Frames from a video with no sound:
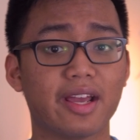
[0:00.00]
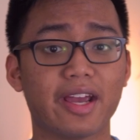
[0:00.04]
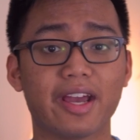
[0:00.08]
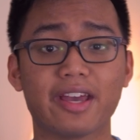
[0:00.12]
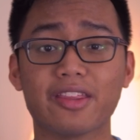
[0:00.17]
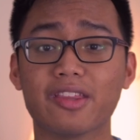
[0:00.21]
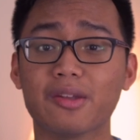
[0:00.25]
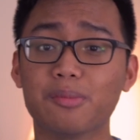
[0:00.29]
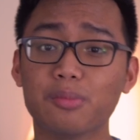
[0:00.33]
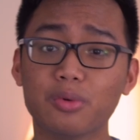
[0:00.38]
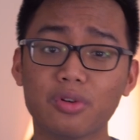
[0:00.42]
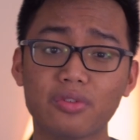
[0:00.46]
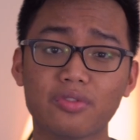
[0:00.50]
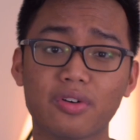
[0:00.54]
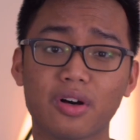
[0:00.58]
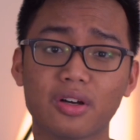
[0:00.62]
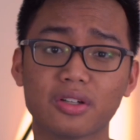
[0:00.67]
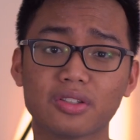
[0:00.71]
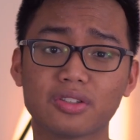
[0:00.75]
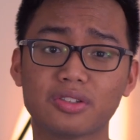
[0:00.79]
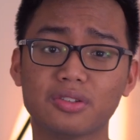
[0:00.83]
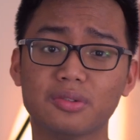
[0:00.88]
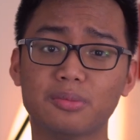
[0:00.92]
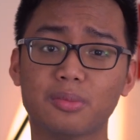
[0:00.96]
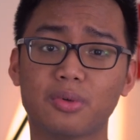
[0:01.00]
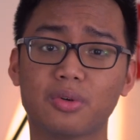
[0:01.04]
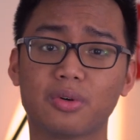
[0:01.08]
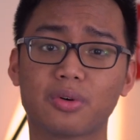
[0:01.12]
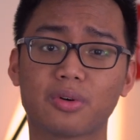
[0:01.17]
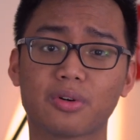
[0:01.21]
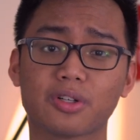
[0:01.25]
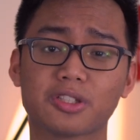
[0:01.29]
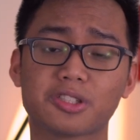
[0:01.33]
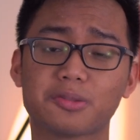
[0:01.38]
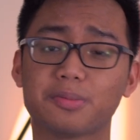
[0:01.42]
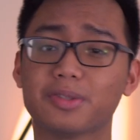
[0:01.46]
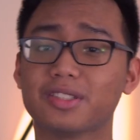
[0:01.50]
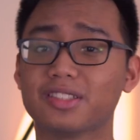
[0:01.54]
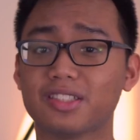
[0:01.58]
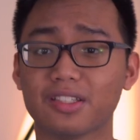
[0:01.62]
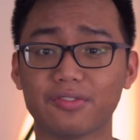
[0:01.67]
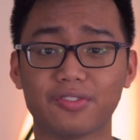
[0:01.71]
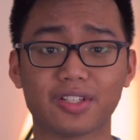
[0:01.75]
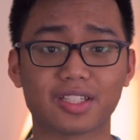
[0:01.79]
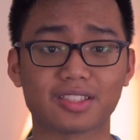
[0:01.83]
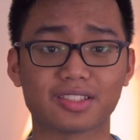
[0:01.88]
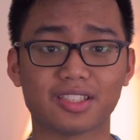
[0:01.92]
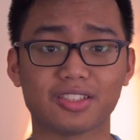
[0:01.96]
and then move on to more
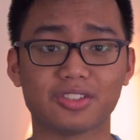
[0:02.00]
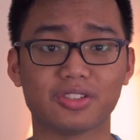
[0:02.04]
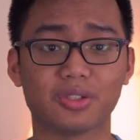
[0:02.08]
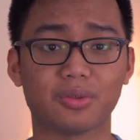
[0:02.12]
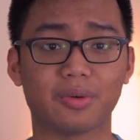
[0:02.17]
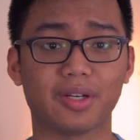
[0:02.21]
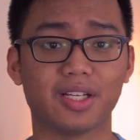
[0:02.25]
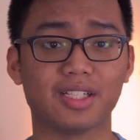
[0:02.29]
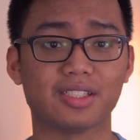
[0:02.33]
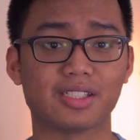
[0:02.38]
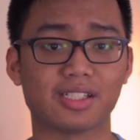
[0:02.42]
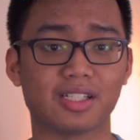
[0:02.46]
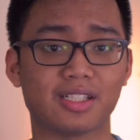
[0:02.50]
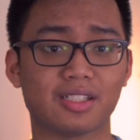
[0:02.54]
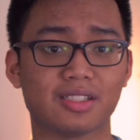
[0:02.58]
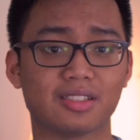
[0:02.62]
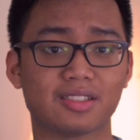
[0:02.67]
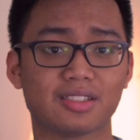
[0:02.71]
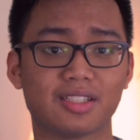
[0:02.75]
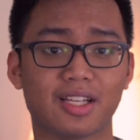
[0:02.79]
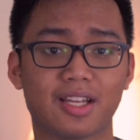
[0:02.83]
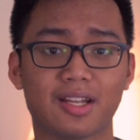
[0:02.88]
specific situations